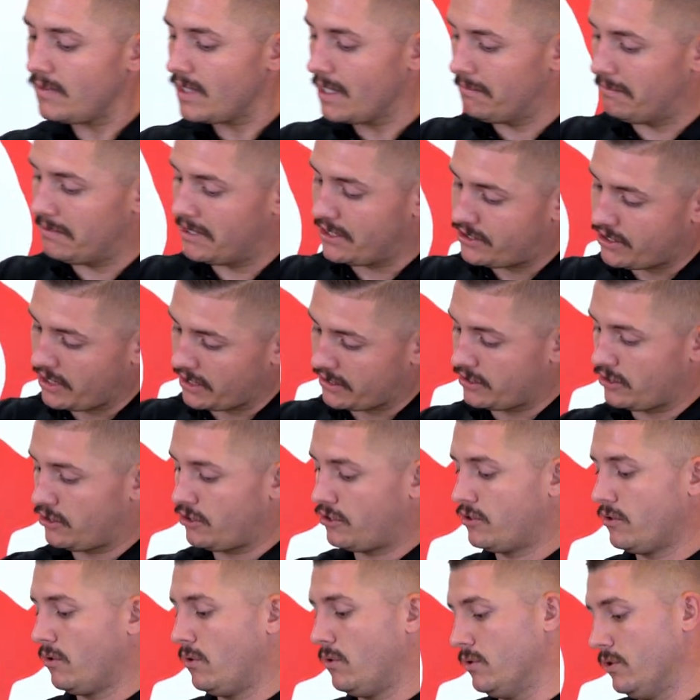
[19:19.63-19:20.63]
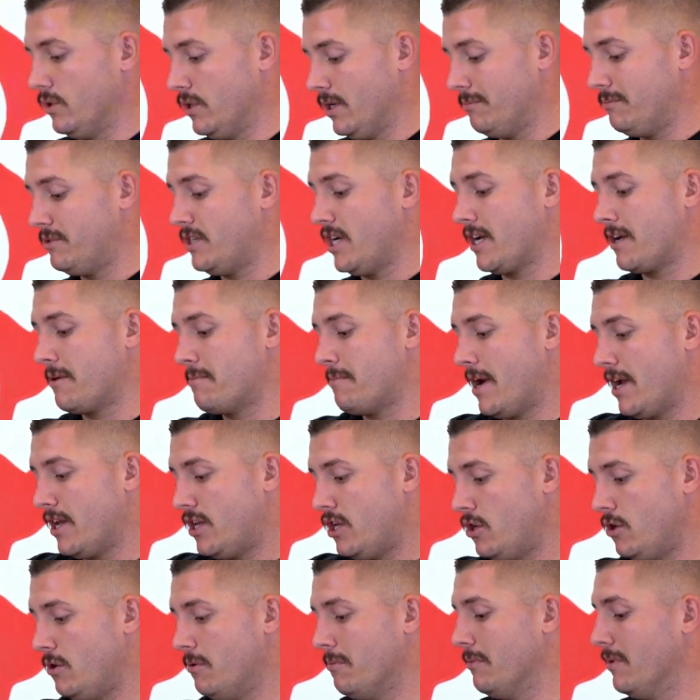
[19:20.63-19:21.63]
I'm going to check the shoulder. I'm checking my
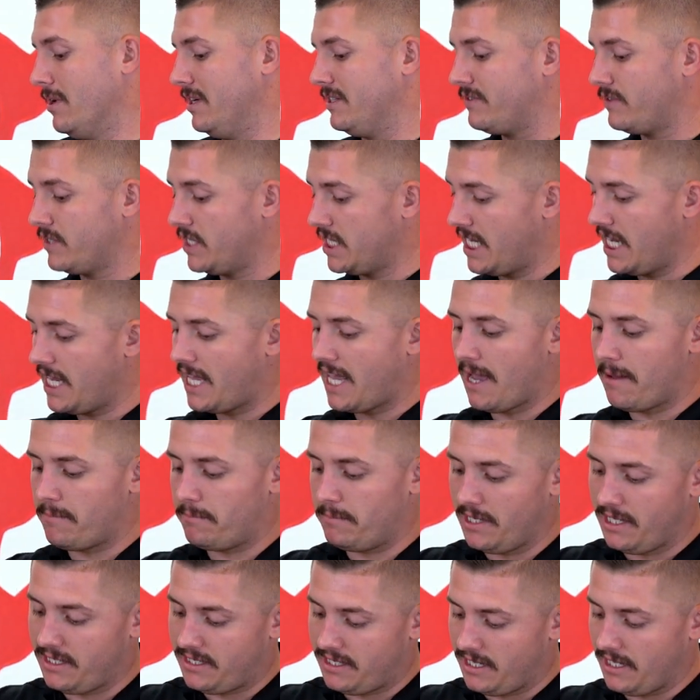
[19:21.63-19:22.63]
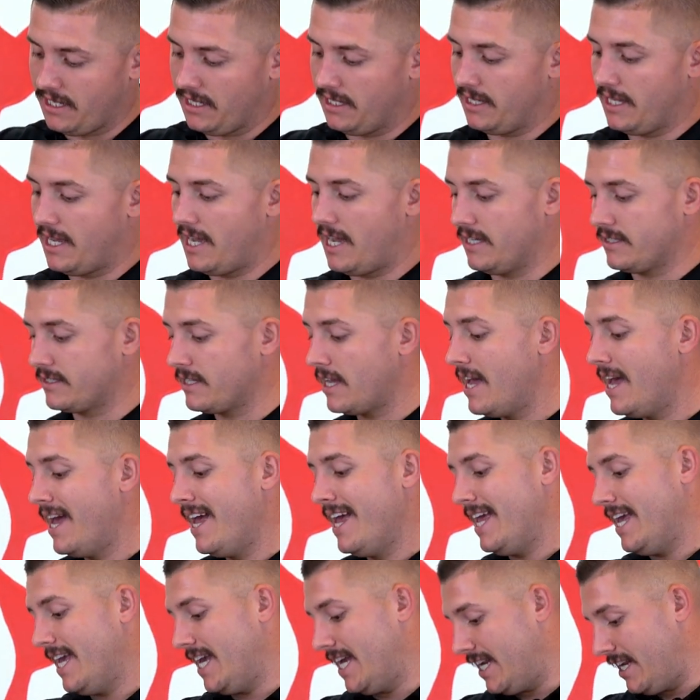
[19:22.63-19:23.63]
humerus, DCAT BTLS,
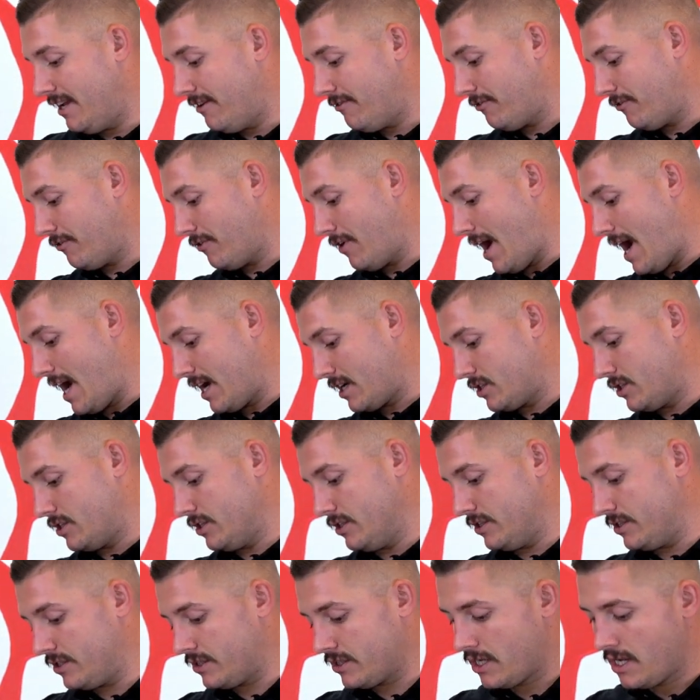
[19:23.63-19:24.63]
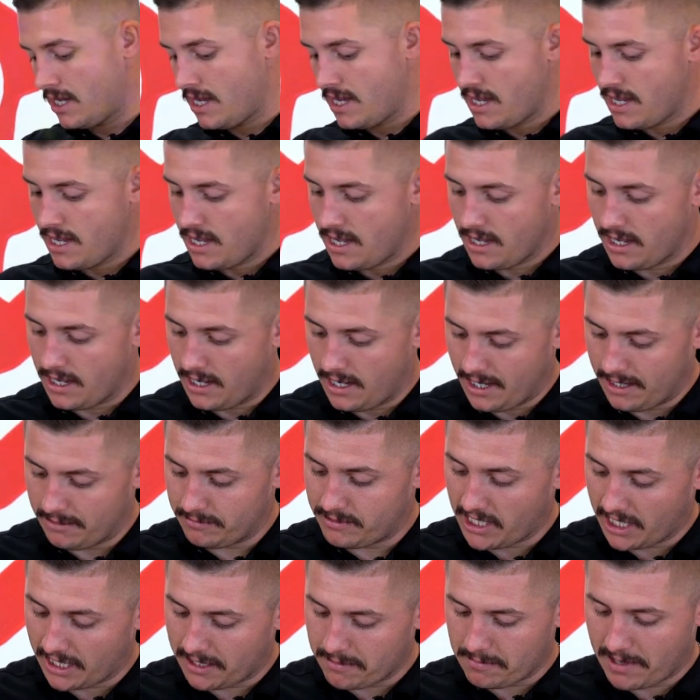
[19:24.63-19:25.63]
any fractures.
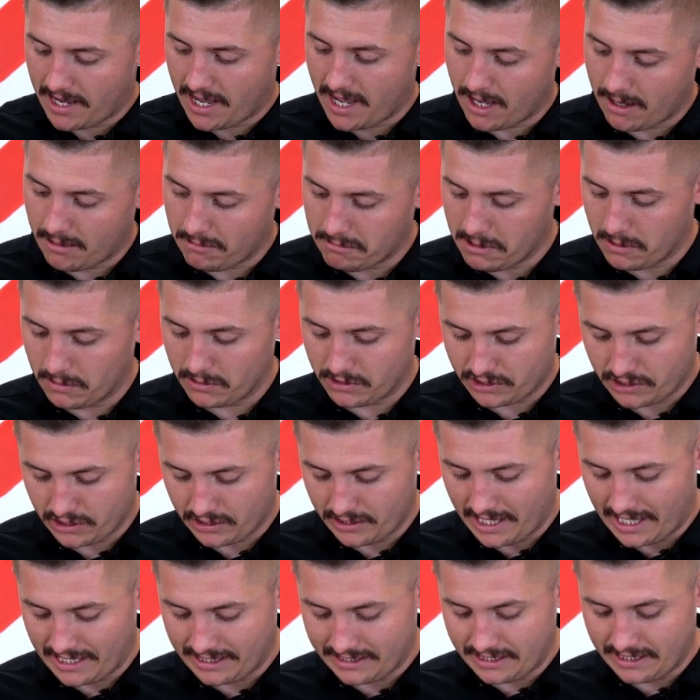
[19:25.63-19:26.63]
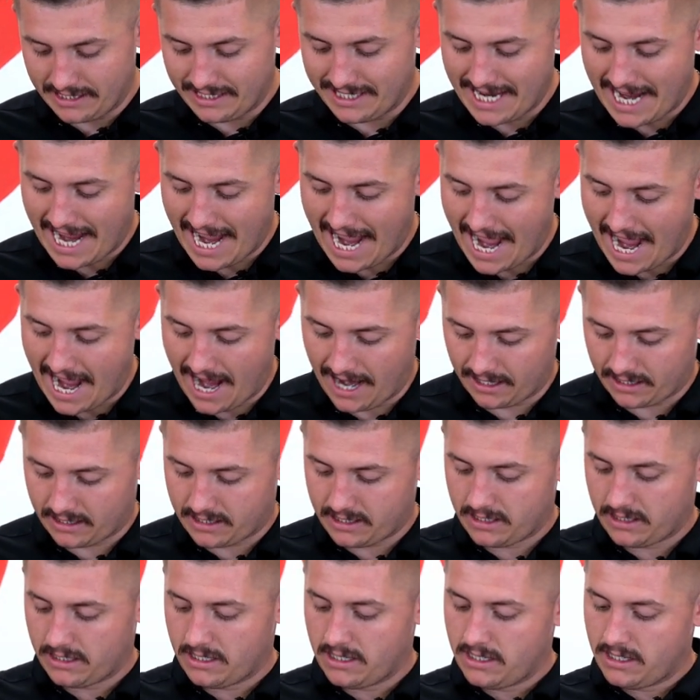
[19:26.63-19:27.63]
I'm checking my elbow, ensure that it's
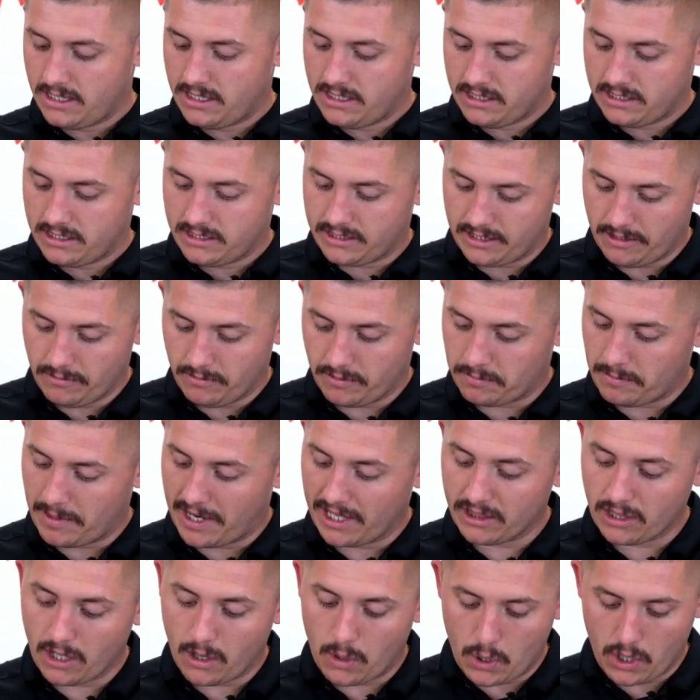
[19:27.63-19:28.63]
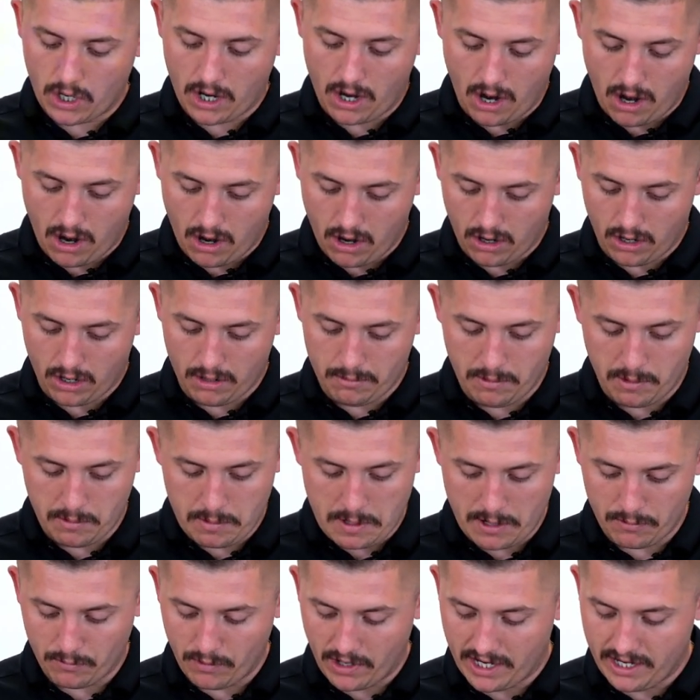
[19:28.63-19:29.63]
intact. Same with my lower arm or
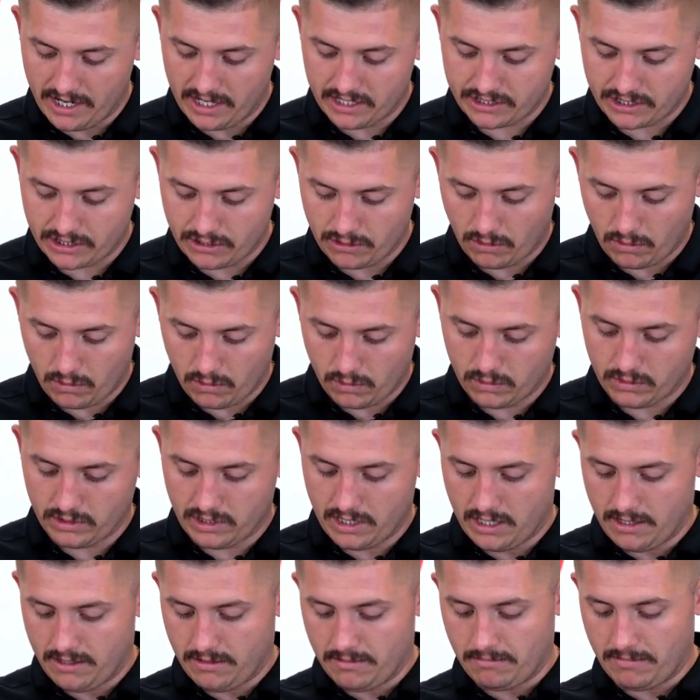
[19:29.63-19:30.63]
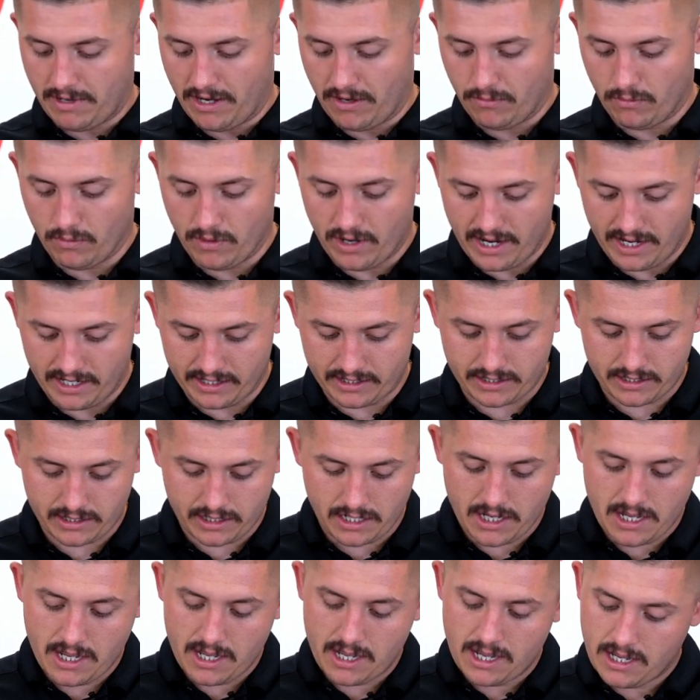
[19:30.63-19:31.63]
my radius and ulna, my
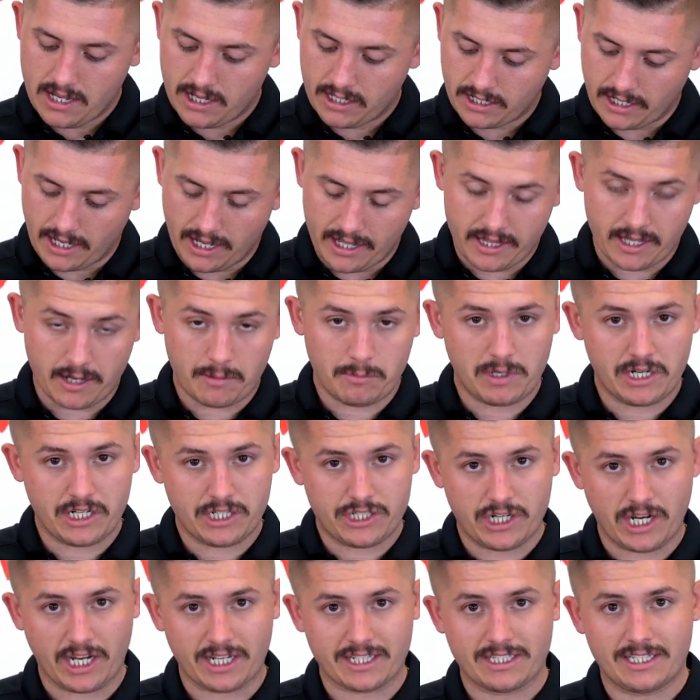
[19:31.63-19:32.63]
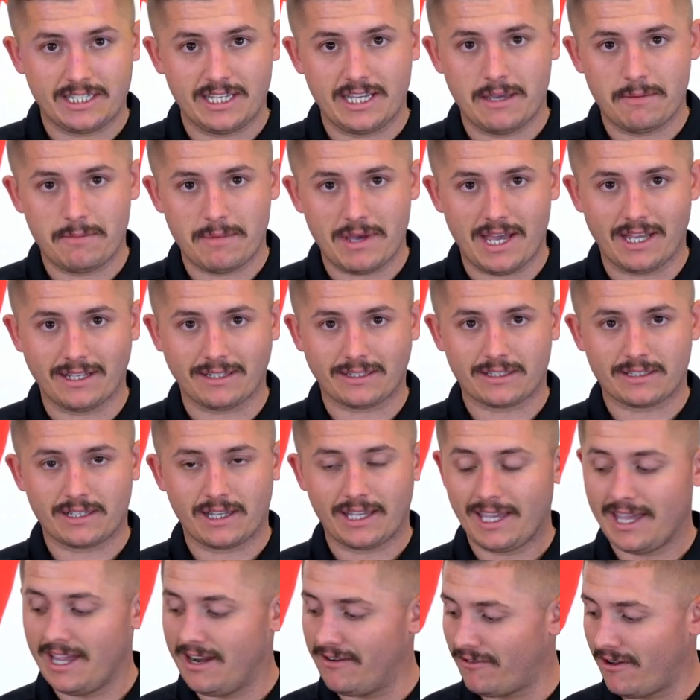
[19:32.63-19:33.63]
wrist. Okay, then I'm going to check CMS.
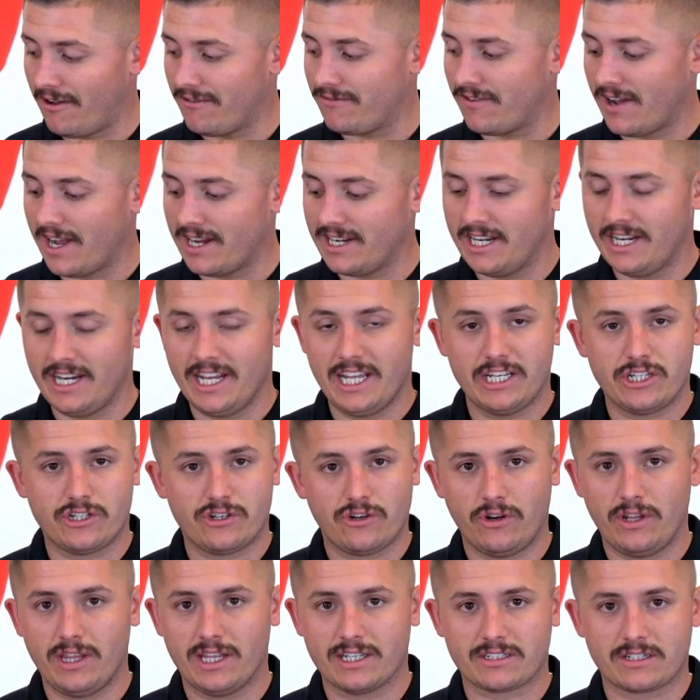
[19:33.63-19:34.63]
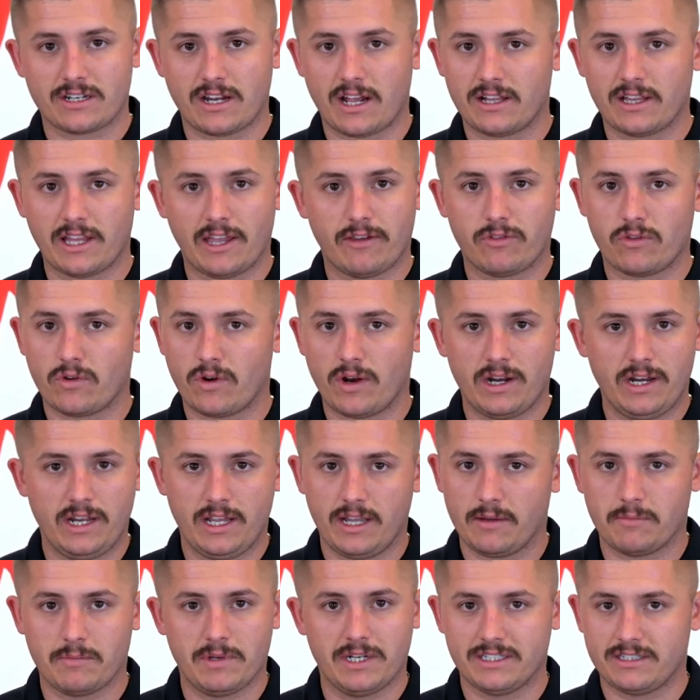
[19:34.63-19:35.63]
Again, if I find an injury that's not
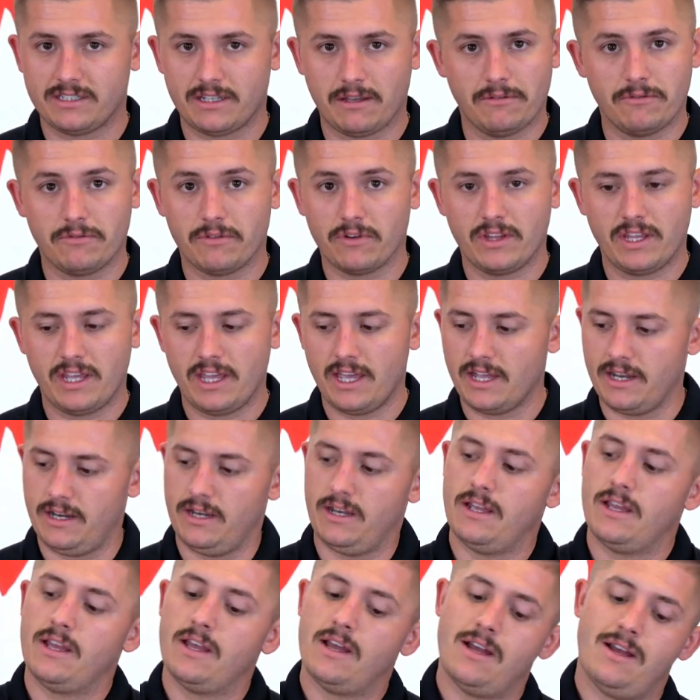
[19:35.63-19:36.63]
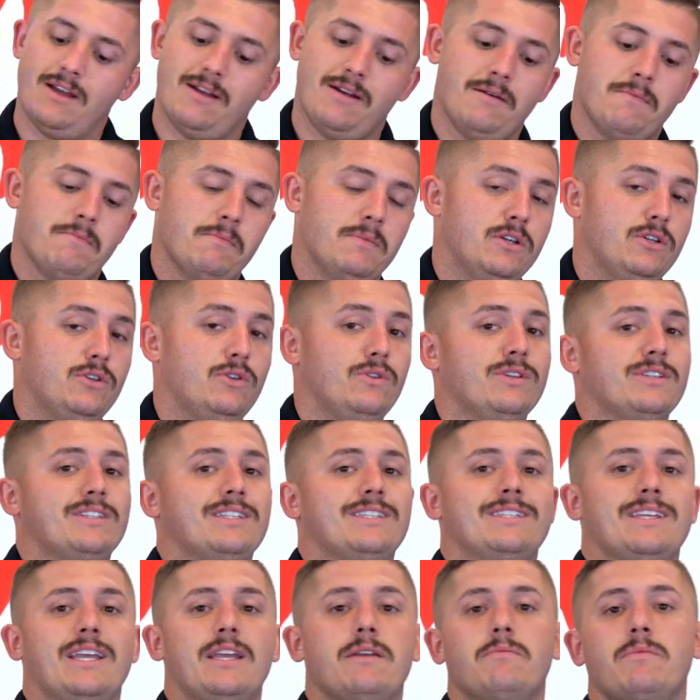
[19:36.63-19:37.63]
life-threatening, I'm going to save it for the end. I'm going to do the
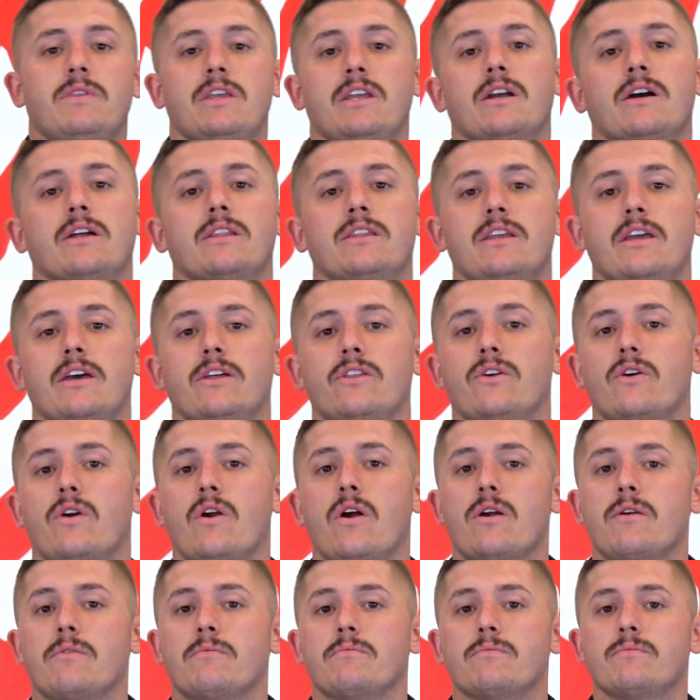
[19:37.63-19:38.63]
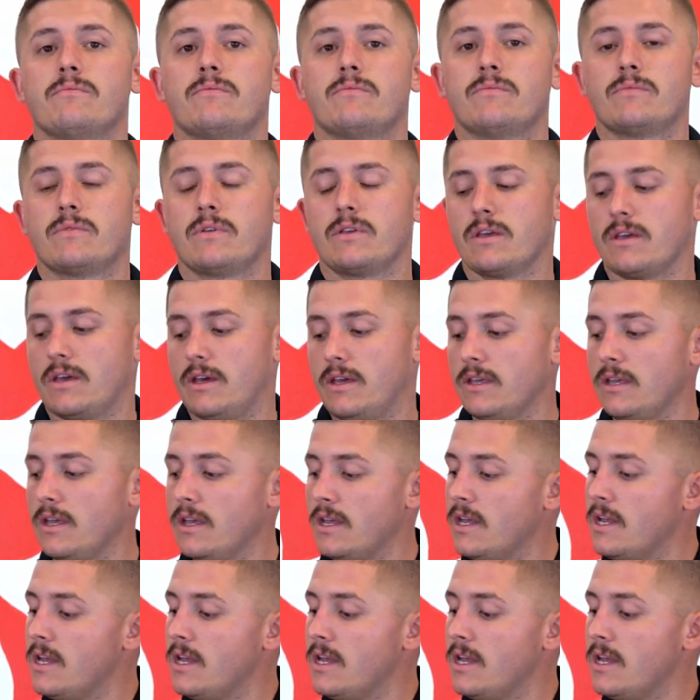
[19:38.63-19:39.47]
same thing on the other arm, okay?